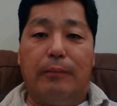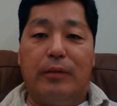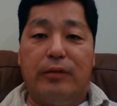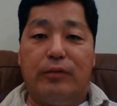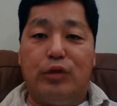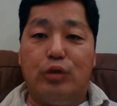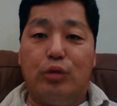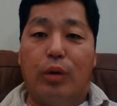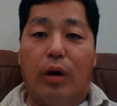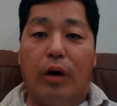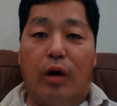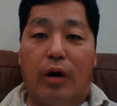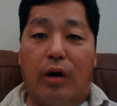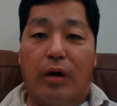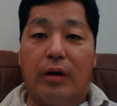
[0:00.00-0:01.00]
If you
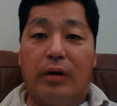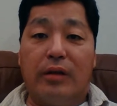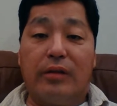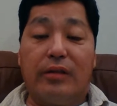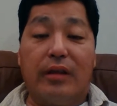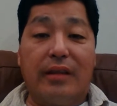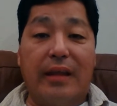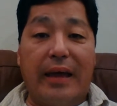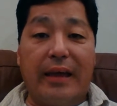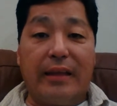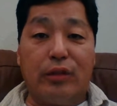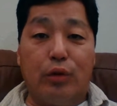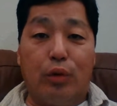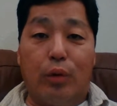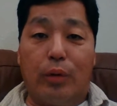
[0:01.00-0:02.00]
are the
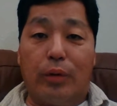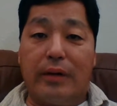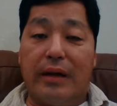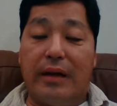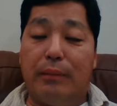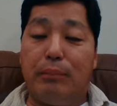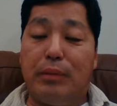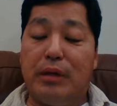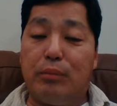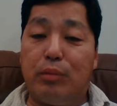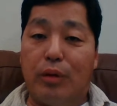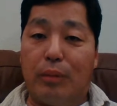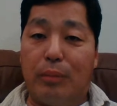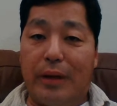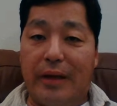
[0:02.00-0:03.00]
landlord and
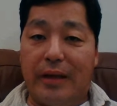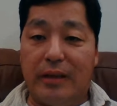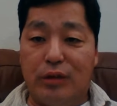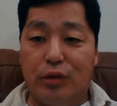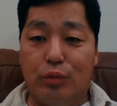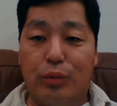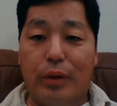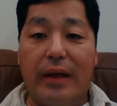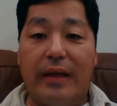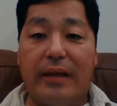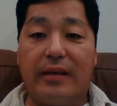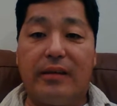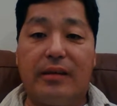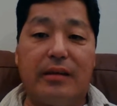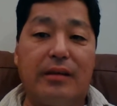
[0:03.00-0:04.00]
people are paying you
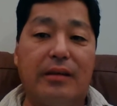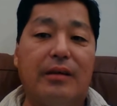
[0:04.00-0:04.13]
rent,